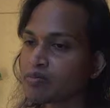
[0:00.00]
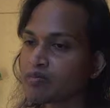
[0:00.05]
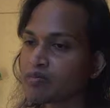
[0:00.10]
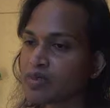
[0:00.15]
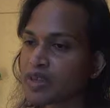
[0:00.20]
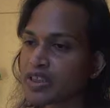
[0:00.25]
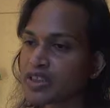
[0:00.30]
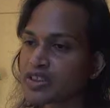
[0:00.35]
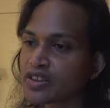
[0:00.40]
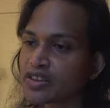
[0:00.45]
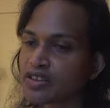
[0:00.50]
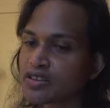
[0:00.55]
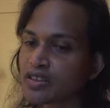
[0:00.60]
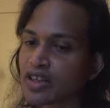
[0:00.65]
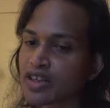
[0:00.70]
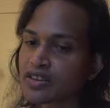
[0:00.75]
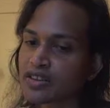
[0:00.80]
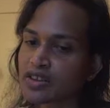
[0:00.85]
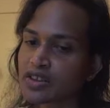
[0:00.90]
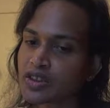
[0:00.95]

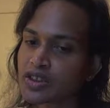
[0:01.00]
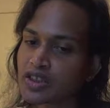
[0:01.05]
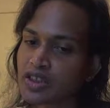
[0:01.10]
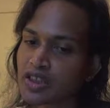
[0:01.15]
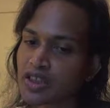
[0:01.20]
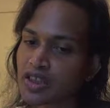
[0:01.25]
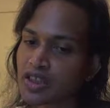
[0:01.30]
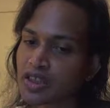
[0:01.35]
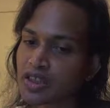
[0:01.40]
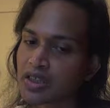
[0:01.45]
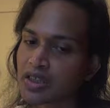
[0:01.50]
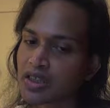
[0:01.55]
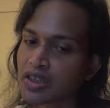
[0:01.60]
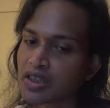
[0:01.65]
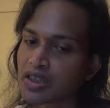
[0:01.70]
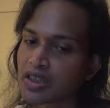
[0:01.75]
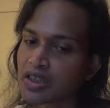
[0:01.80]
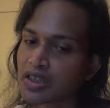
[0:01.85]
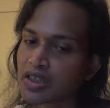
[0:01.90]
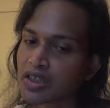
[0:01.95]
nuts
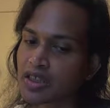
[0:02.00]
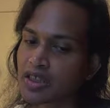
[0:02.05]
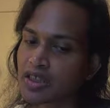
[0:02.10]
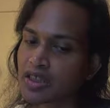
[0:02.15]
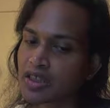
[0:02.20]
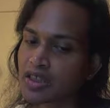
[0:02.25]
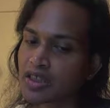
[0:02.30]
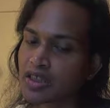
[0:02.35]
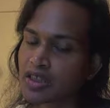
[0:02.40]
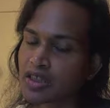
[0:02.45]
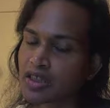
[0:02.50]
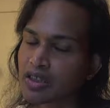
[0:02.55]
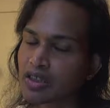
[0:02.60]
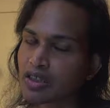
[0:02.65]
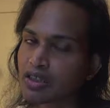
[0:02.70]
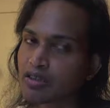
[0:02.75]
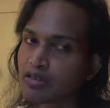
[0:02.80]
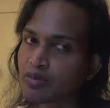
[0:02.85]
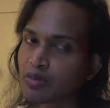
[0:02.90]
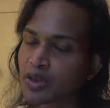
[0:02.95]

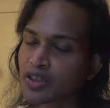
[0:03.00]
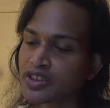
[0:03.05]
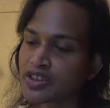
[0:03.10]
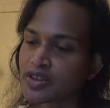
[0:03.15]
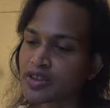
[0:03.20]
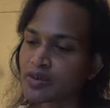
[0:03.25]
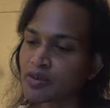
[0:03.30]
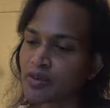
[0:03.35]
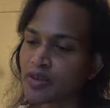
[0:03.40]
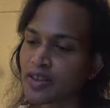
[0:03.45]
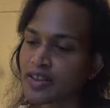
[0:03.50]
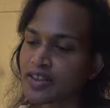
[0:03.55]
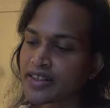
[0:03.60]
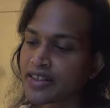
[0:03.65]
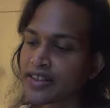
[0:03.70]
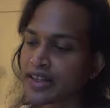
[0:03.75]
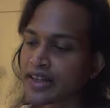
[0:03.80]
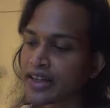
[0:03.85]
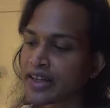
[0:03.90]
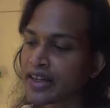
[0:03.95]
one a
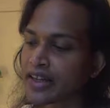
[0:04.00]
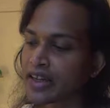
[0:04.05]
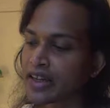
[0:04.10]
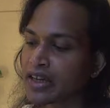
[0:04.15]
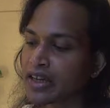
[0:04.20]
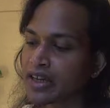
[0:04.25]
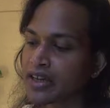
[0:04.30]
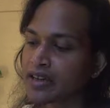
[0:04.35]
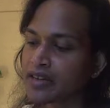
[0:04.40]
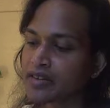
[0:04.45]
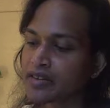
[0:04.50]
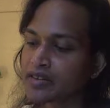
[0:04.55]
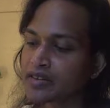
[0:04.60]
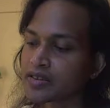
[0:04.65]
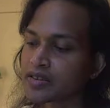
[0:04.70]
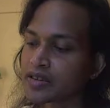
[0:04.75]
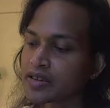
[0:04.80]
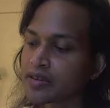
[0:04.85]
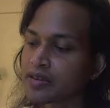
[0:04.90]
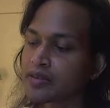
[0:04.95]
day,
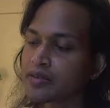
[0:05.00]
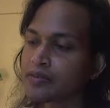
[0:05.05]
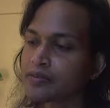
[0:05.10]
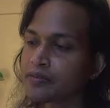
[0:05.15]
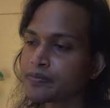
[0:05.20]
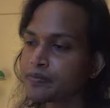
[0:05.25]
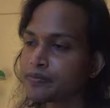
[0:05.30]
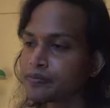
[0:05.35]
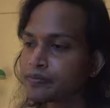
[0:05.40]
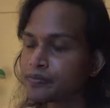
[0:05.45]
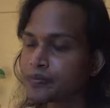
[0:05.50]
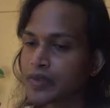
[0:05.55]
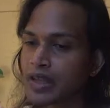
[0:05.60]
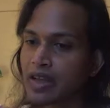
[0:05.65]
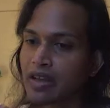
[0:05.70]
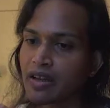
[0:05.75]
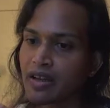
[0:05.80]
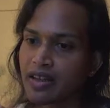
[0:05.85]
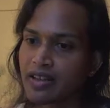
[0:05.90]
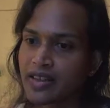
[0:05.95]
so
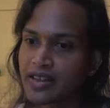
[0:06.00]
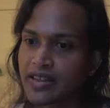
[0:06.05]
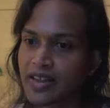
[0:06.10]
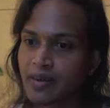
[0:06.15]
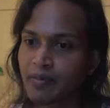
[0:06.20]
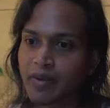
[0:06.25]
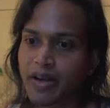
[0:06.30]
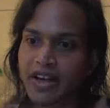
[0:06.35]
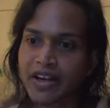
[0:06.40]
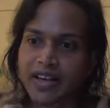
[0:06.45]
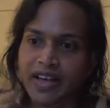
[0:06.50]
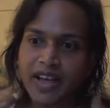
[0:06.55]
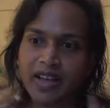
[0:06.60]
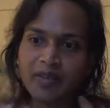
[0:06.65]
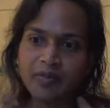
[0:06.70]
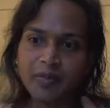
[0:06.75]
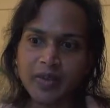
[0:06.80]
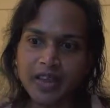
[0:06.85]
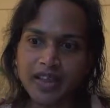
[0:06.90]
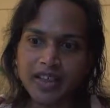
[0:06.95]
I think that might
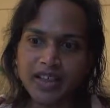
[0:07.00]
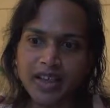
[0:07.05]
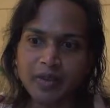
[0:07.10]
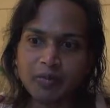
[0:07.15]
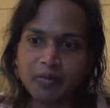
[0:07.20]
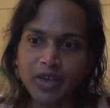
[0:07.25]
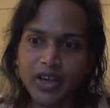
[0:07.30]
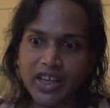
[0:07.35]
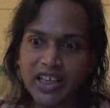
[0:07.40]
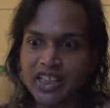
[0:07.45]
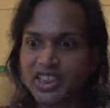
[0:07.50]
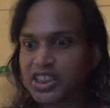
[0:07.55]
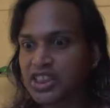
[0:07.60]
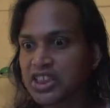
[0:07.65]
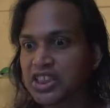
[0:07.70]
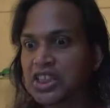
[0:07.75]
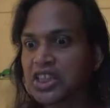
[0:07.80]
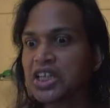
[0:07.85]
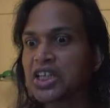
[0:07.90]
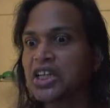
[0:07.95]
help me get more
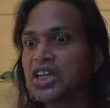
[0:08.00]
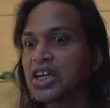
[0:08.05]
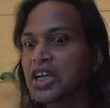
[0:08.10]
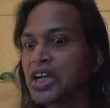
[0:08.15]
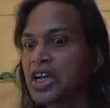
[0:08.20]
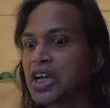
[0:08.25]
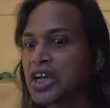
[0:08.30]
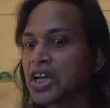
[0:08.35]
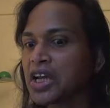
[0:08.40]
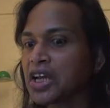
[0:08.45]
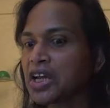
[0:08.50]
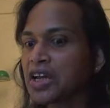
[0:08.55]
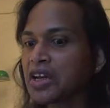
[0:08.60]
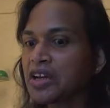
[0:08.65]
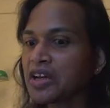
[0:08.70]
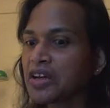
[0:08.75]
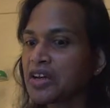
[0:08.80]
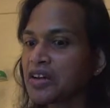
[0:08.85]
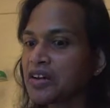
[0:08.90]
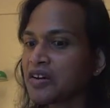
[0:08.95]
energy,
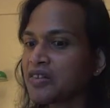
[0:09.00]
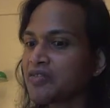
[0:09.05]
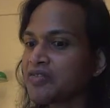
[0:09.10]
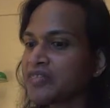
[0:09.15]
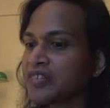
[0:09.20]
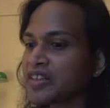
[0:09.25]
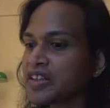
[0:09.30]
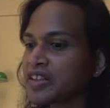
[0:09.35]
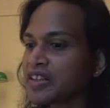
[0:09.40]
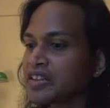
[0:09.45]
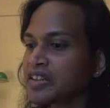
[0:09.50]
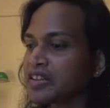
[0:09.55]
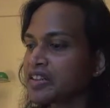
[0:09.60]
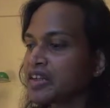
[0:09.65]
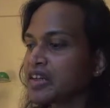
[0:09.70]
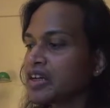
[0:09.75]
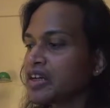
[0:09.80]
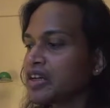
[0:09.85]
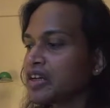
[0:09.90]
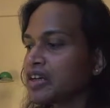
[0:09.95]
hopefully.
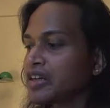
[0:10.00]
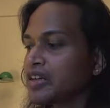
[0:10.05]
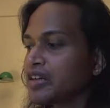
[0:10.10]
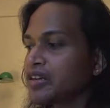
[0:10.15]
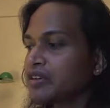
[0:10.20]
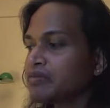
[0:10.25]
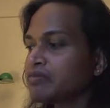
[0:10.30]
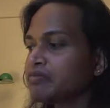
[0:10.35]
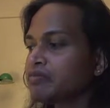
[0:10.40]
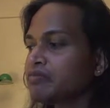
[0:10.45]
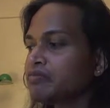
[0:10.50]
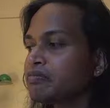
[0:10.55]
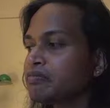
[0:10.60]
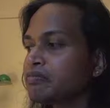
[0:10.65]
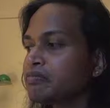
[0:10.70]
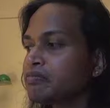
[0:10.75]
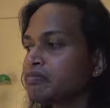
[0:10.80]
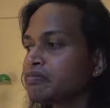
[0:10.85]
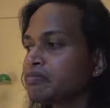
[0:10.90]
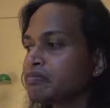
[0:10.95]

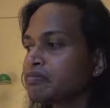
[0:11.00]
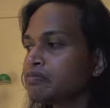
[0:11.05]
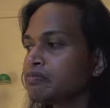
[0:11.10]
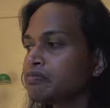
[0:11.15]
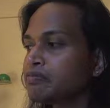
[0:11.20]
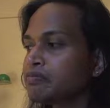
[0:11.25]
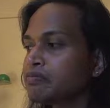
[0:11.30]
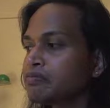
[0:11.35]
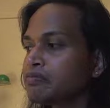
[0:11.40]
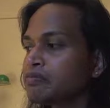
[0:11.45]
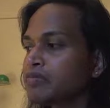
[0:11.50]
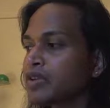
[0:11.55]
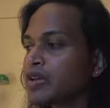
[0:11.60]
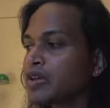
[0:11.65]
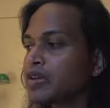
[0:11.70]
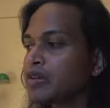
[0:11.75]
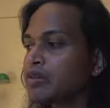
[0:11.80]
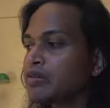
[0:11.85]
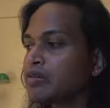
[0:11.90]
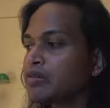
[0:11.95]

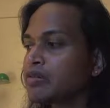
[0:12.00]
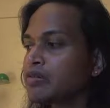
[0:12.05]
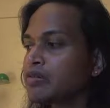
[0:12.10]
Yeah,